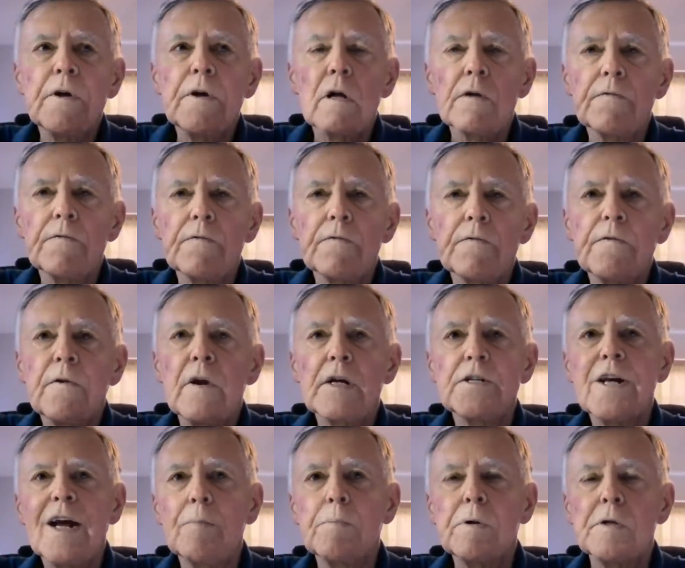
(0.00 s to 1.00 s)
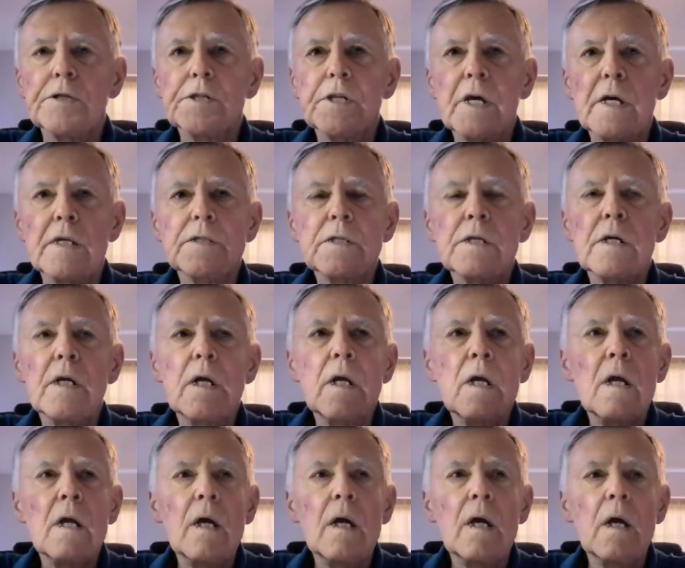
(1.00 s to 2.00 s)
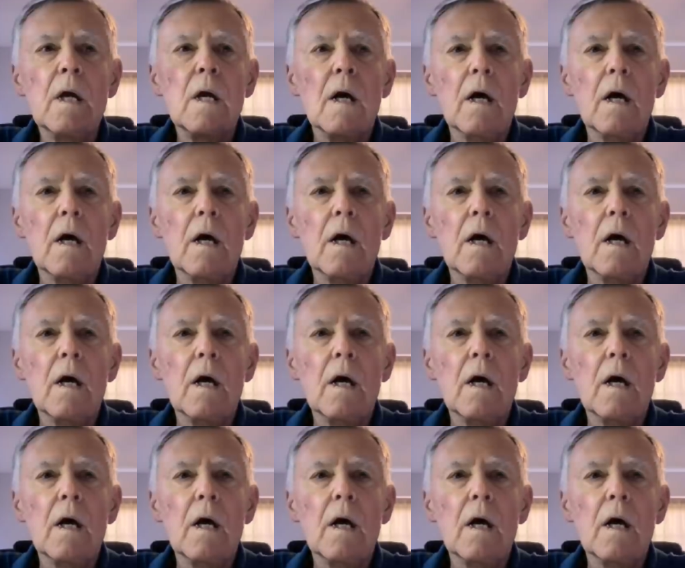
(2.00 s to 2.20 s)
Warfield, for example, says